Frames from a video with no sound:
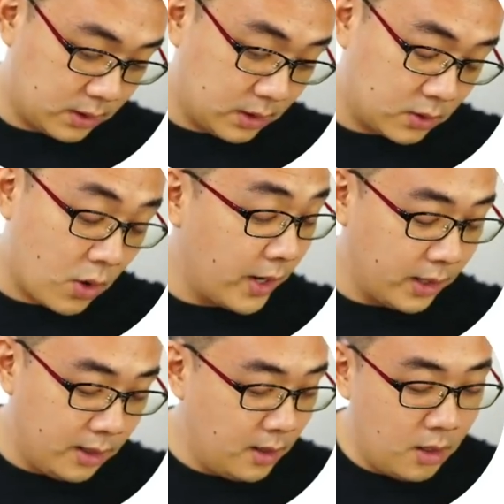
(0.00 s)
quite
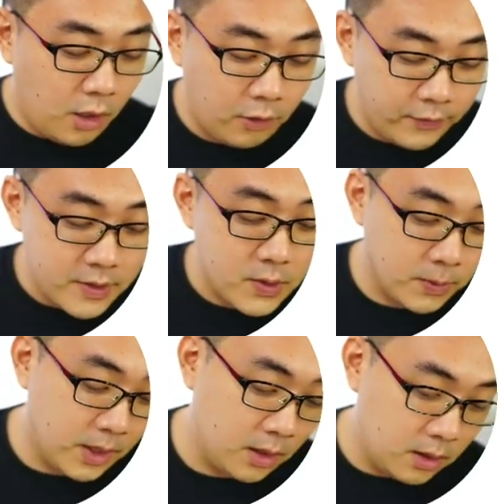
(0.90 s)
obvious to
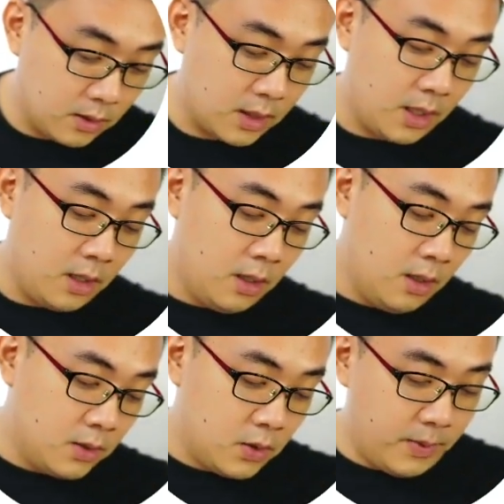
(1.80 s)
me. Okay,
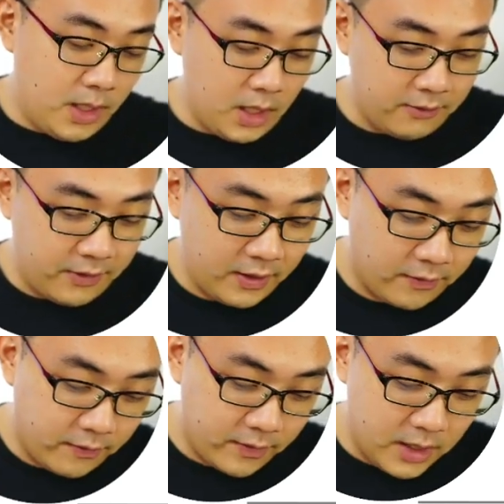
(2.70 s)
so meaning
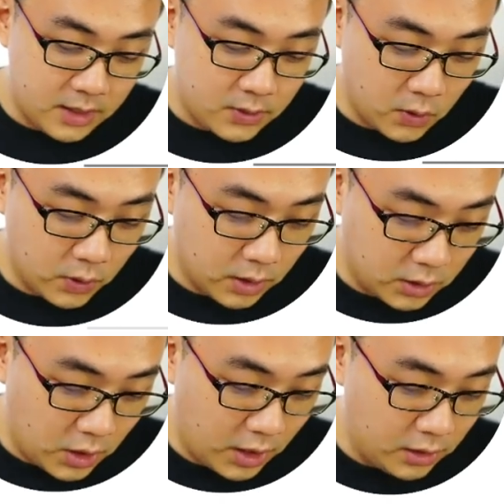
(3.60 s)
if this could
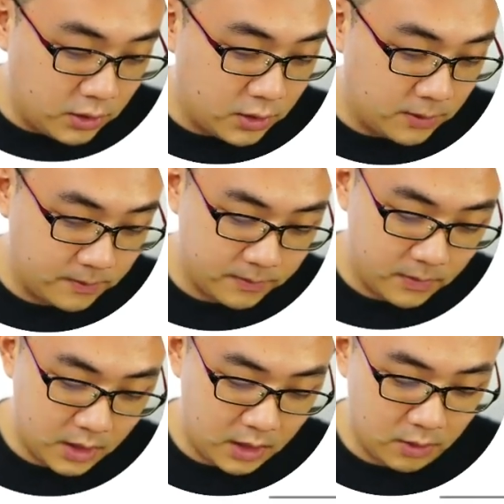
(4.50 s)
change,
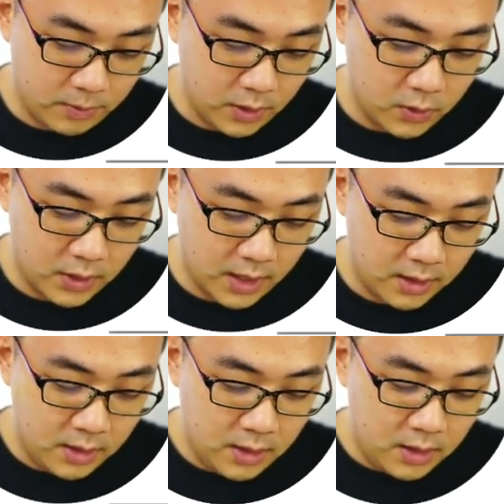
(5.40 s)
then it will be good lah.
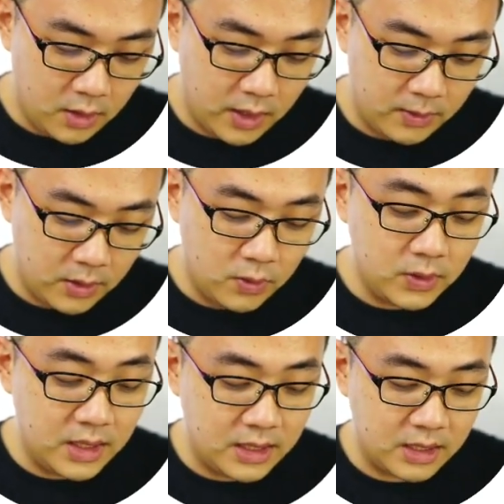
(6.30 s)
You can use
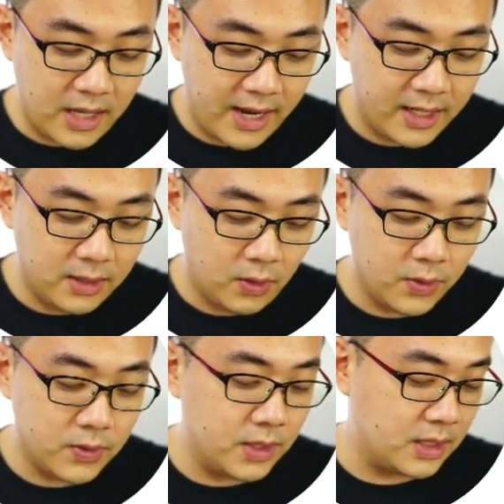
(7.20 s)
this as an angle or
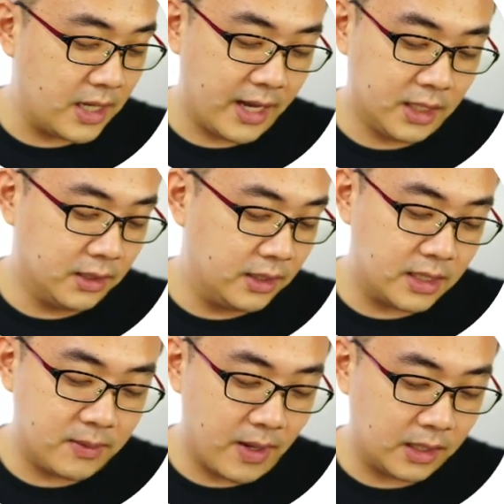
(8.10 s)
use this as an angle. It
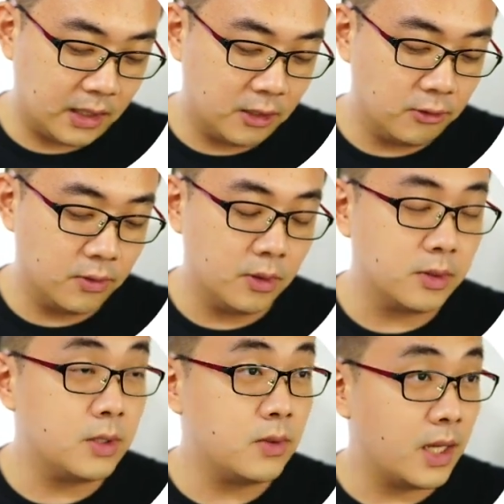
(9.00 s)
doesn't matter. You will
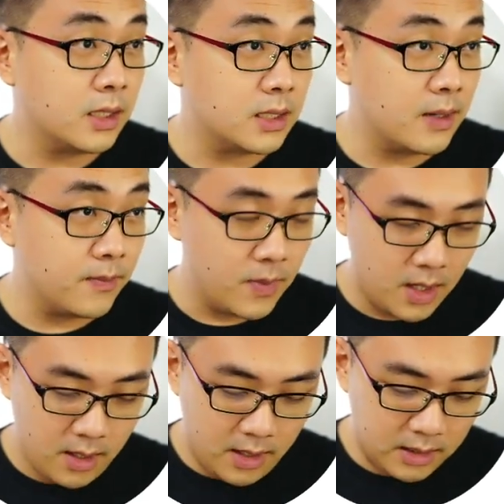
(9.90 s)
still get the same
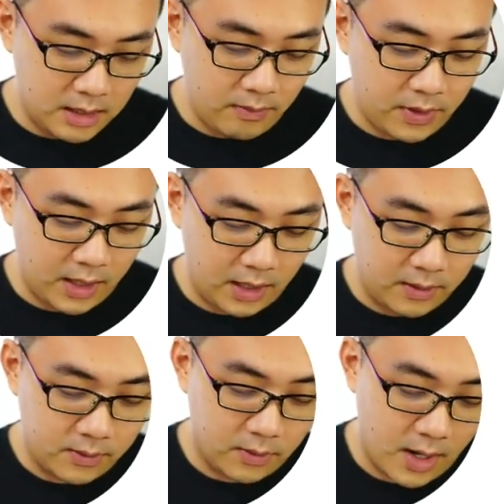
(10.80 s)
thing,
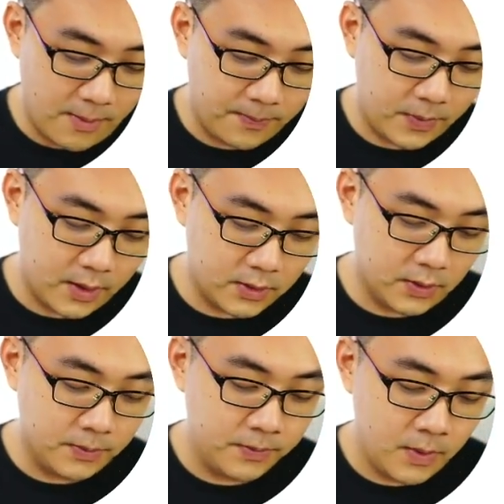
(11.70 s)
right? So
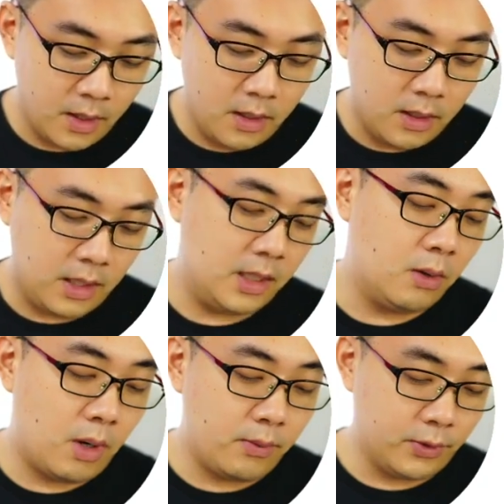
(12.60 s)
either
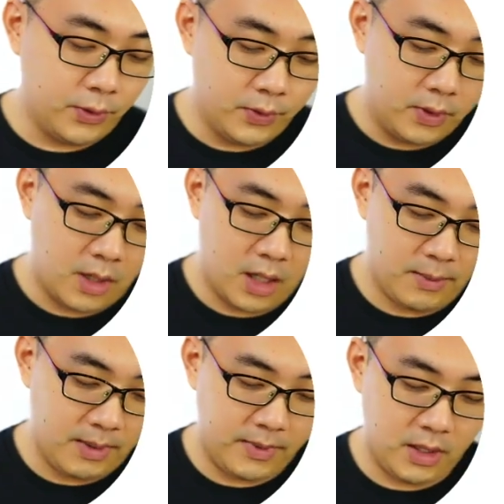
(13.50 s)
one would do.
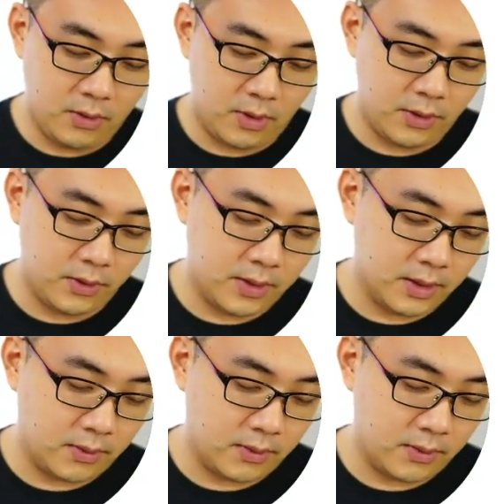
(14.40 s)
Maybe you want to use this.